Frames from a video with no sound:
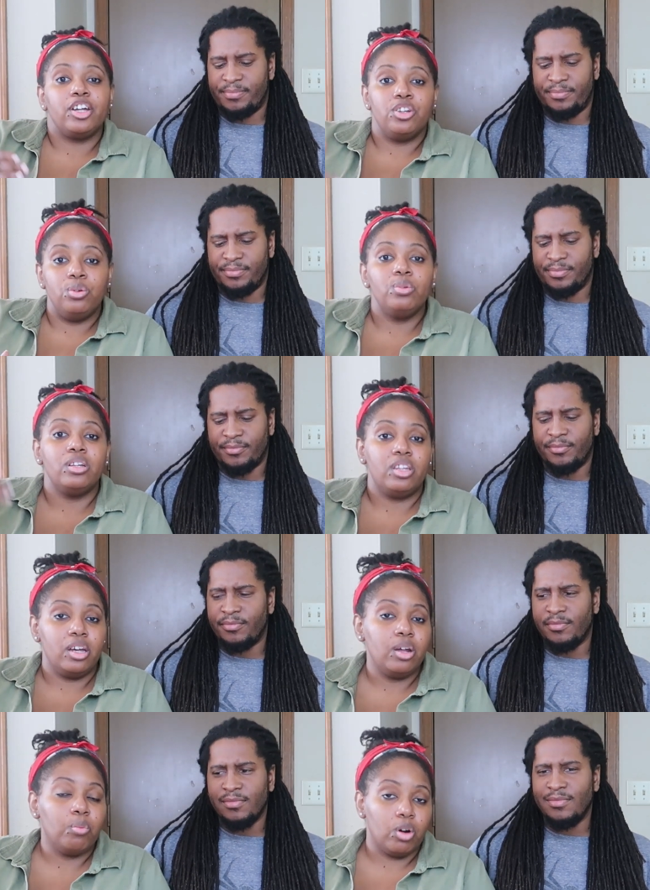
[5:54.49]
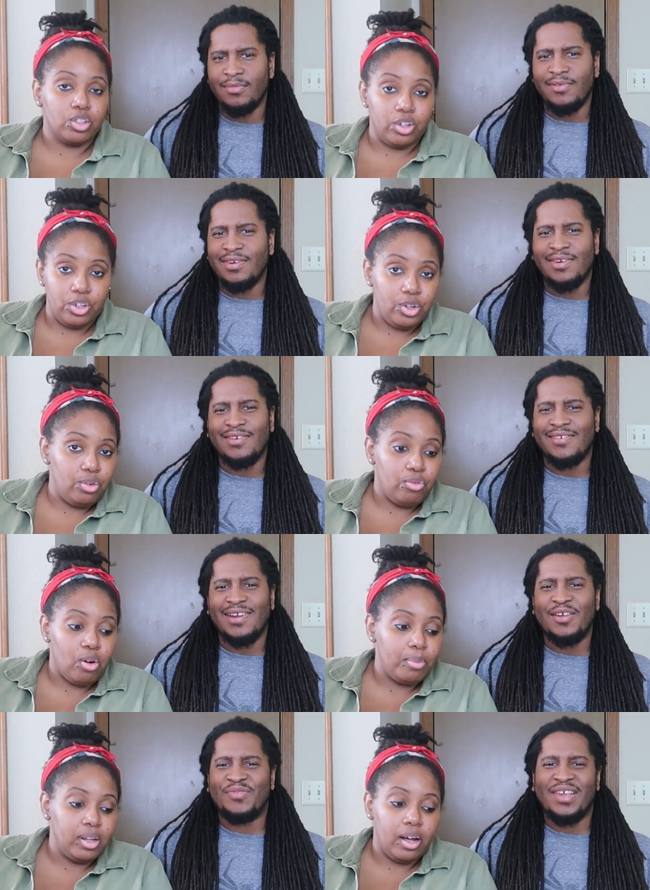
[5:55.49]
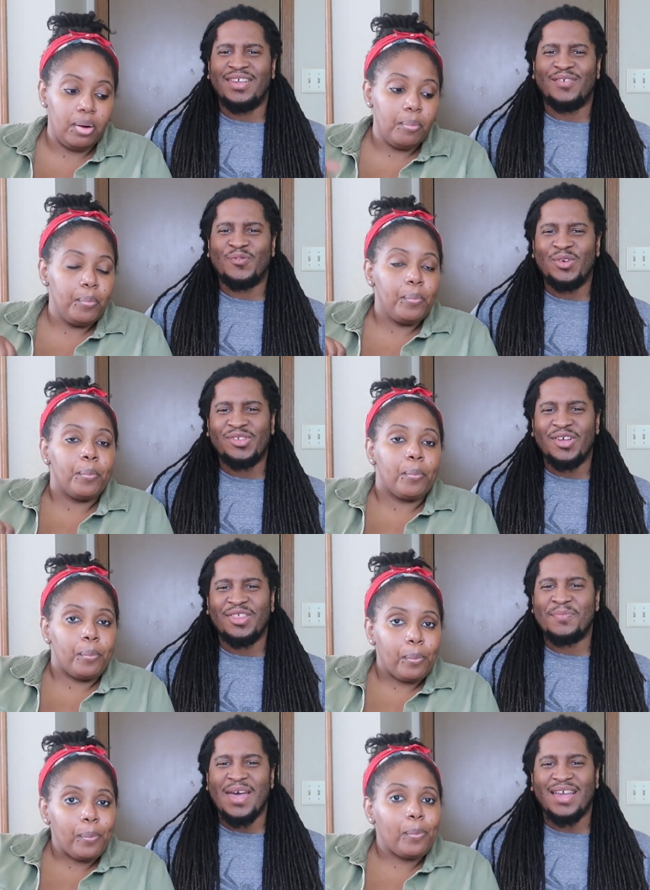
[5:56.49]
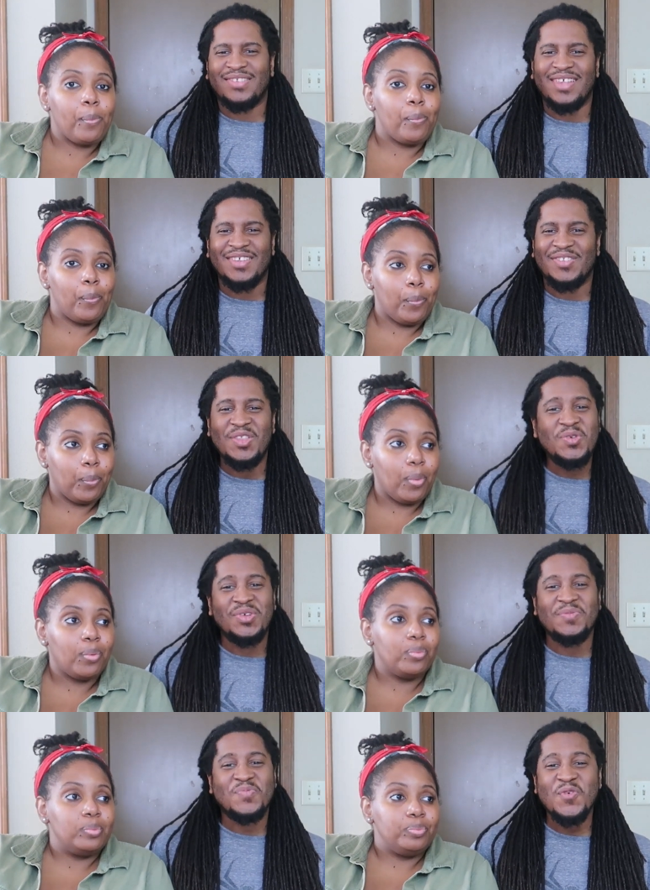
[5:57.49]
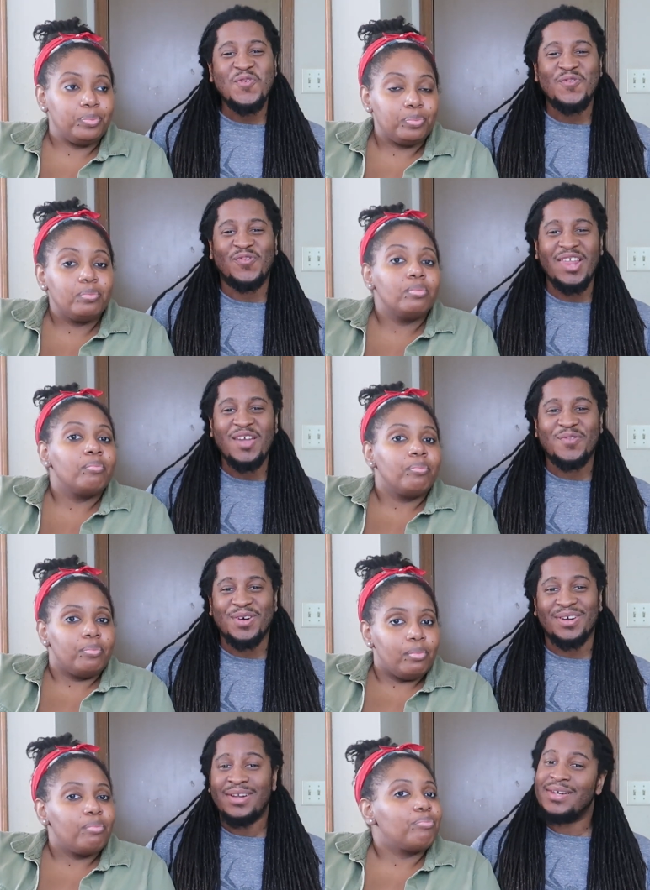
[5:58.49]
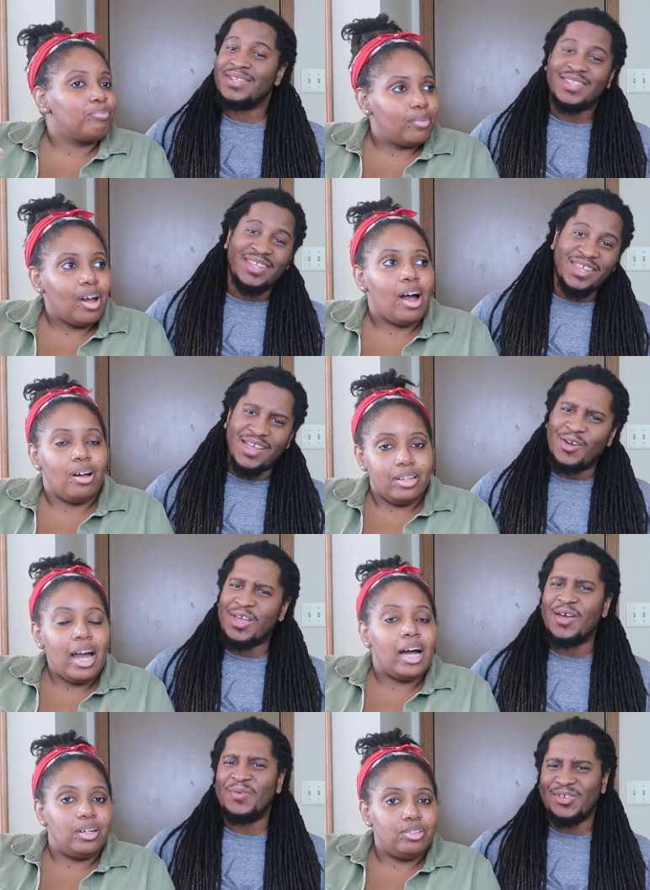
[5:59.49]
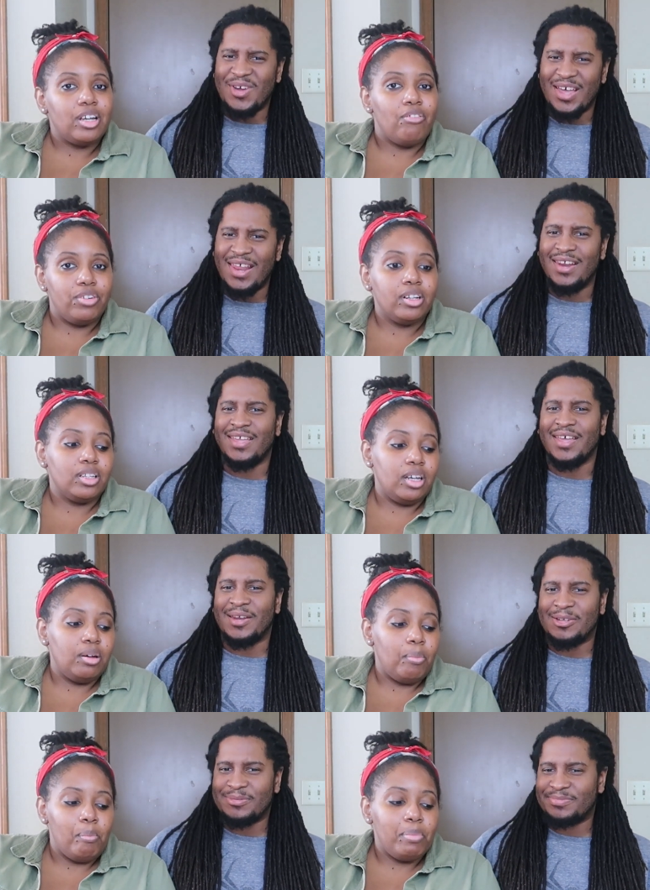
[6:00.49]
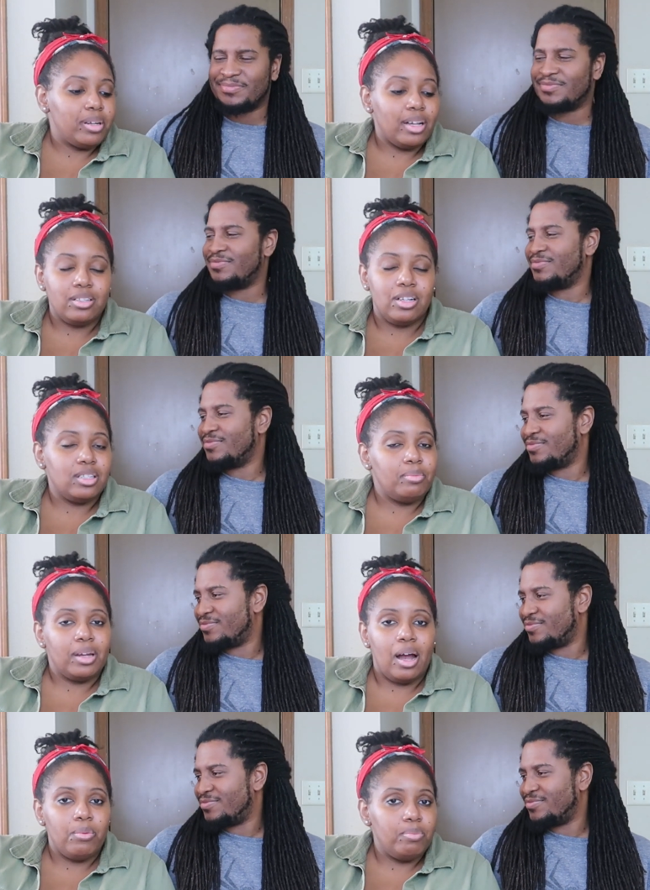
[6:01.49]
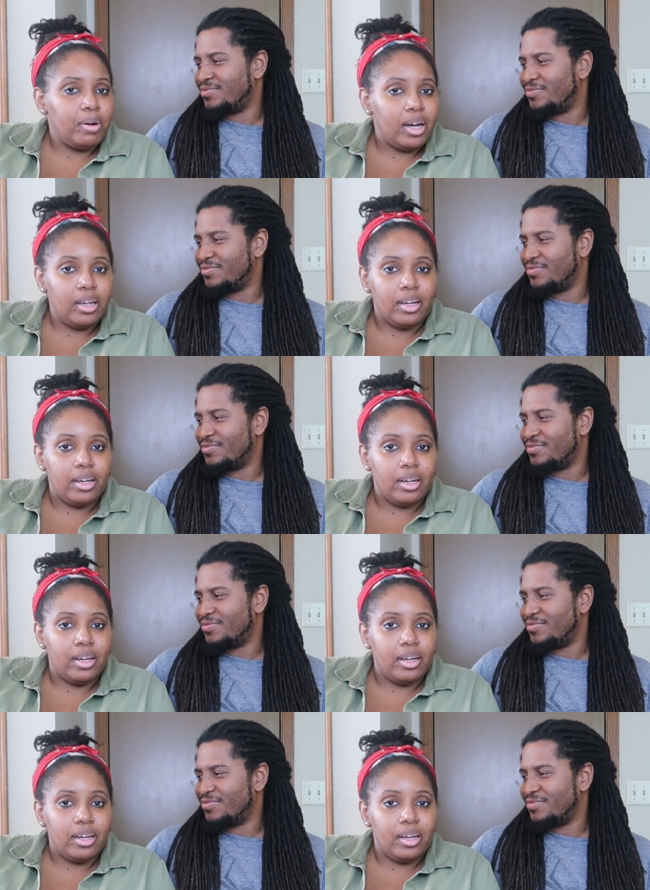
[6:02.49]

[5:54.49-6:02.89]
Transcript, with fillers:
Speaker 1: I knew that they had worked on a new formula. If we saw the bag says new and improved flavor, then
Speaker 2: we'll try it again. But that's not something I would buy